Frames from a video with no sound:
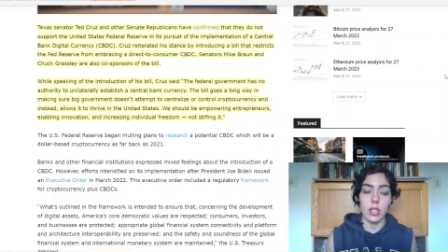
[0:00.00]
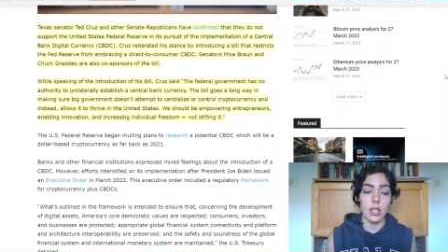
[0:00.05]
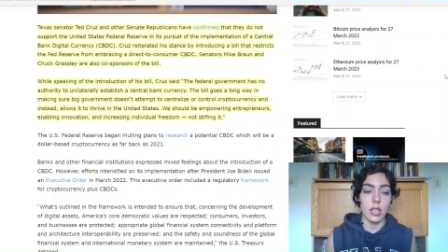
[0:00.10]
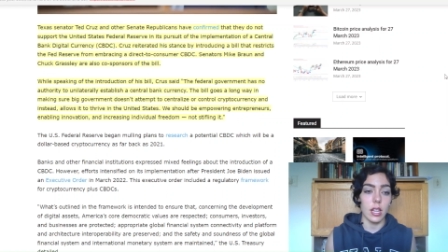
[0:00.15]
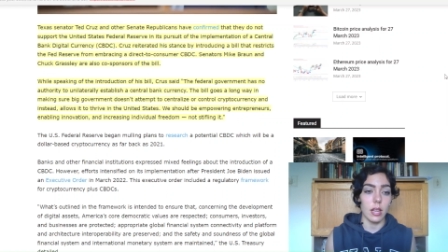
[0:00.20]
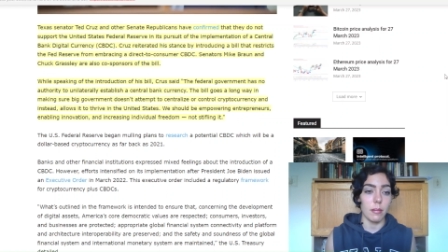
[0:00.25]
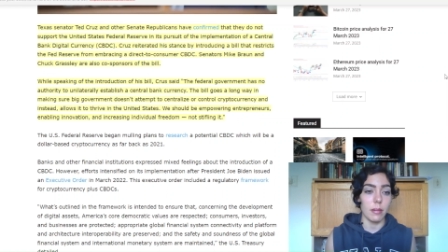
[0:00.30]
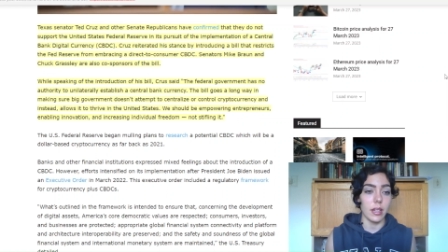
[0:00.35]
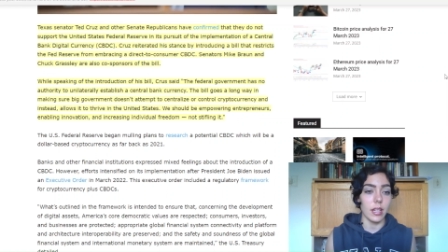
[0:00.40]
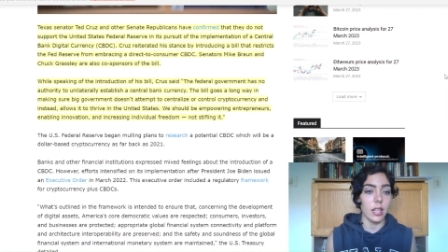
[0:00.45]

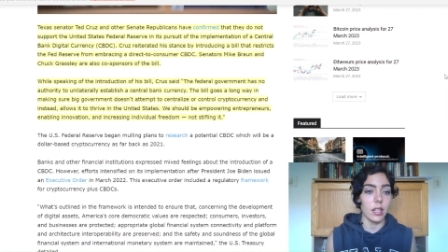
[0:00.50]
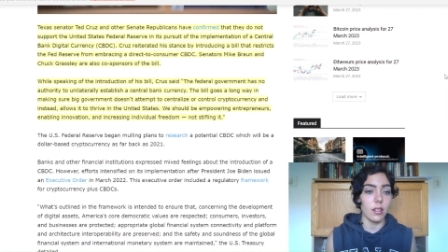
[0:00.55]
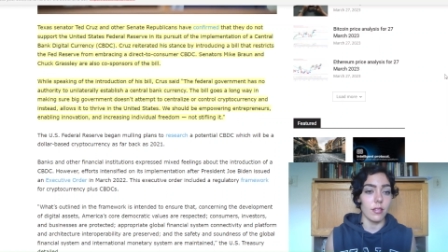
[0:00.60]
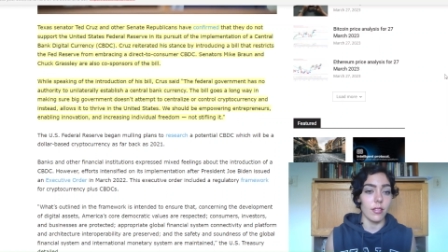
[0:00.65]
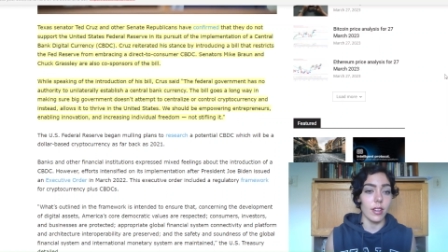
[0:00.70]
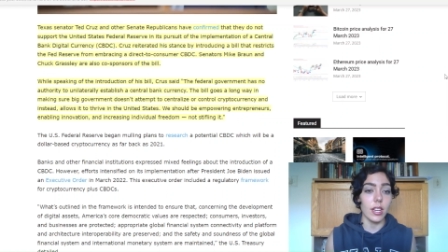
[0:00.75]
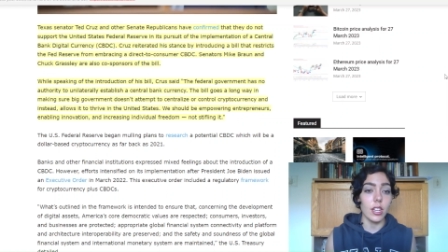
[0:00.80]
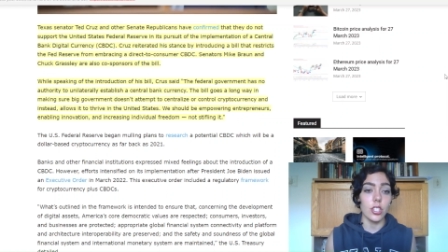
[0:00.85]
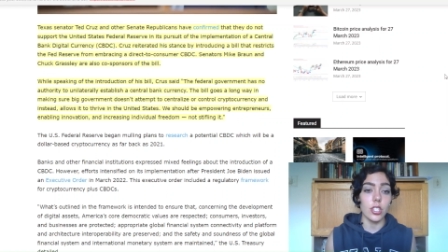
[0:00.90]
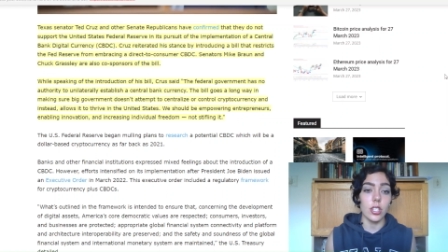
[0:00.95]
enabling
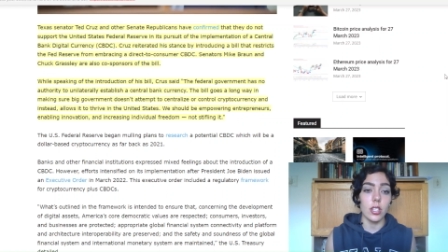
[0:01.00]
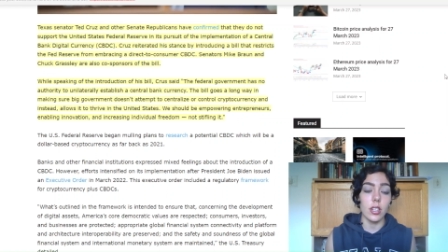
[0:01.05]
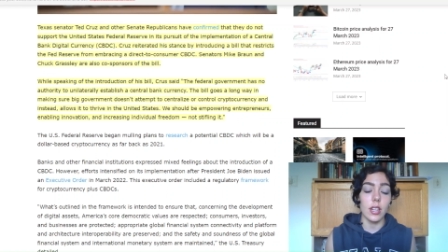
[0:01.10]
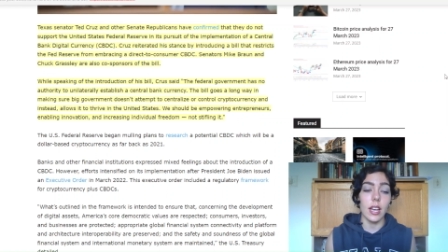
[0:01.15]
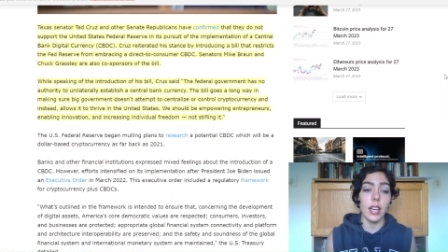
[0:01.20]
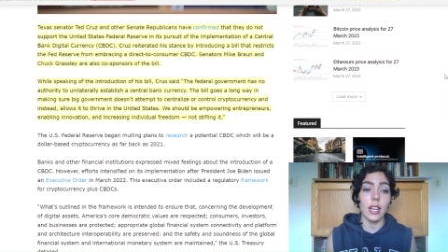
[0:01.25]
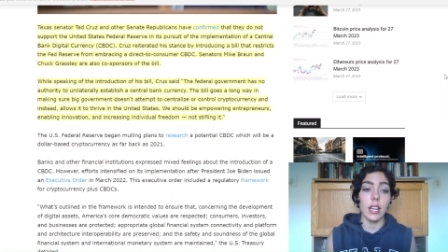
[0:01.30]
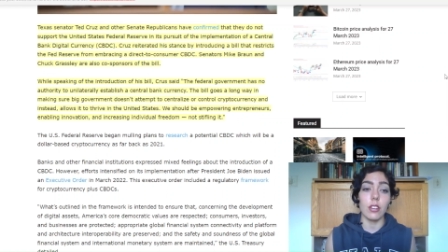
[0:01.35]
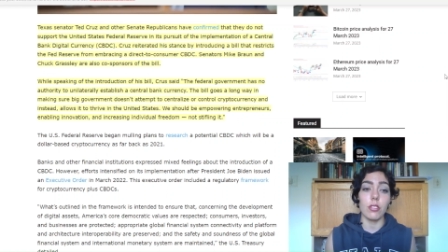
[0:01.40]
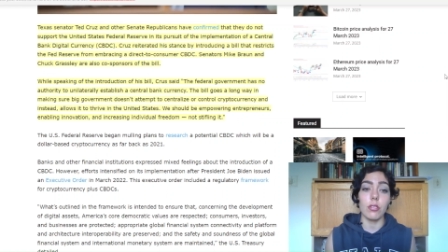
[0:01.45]
innovation,
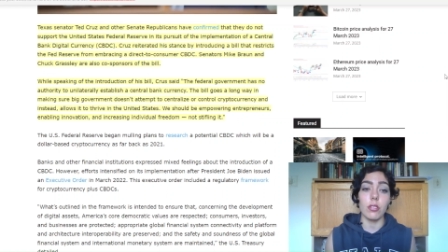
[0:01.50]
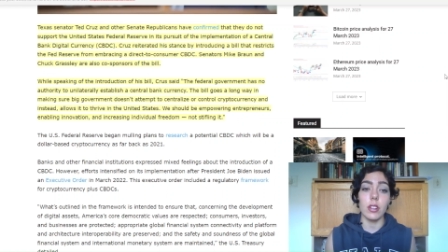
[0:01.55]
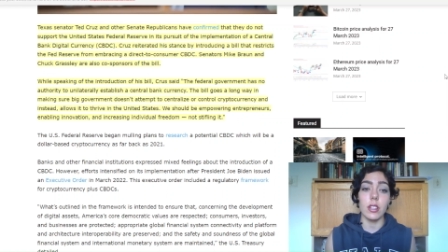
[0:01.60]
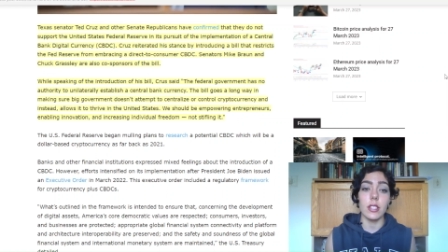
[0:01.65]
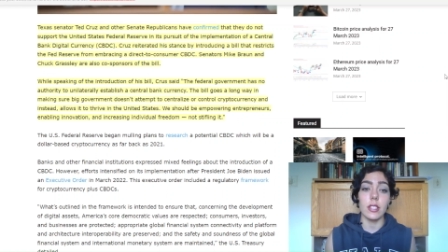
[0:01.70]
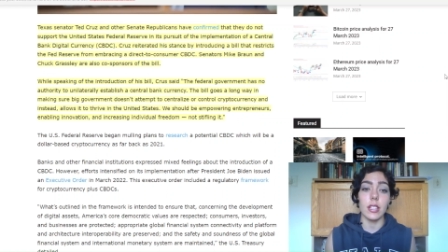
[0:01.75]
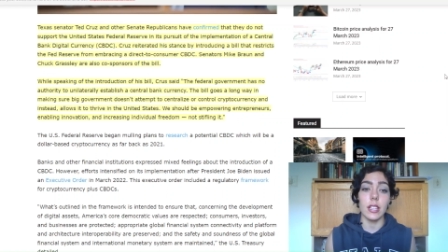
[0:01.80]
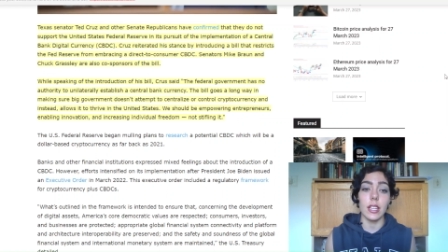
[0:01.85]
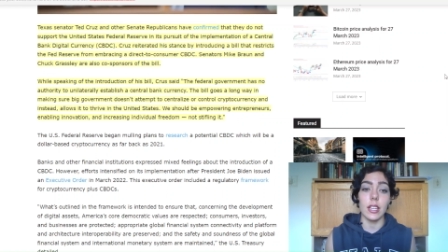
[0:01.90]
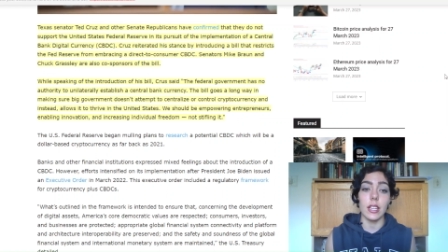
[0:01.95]
and
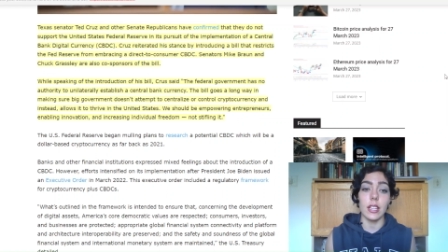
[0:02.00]
increasing